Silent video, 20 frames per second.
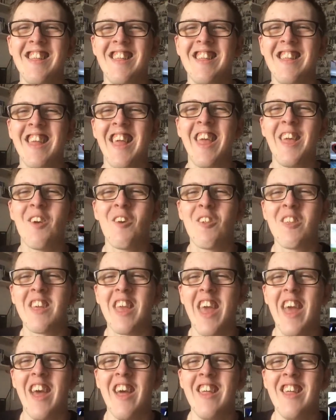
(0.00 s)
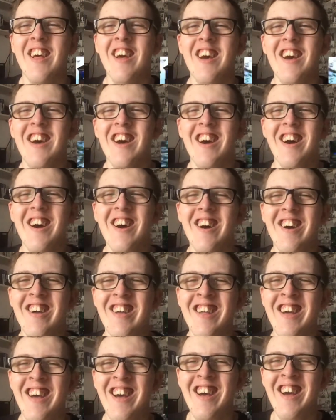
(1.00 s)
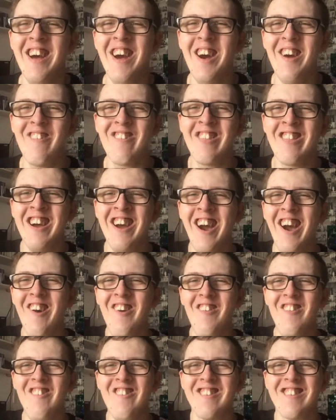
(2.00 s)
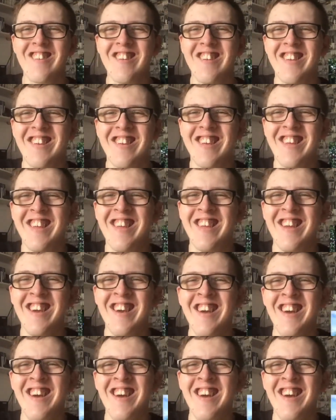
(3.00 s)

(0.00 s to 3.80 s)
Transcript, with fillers: He goes down. Ow! No.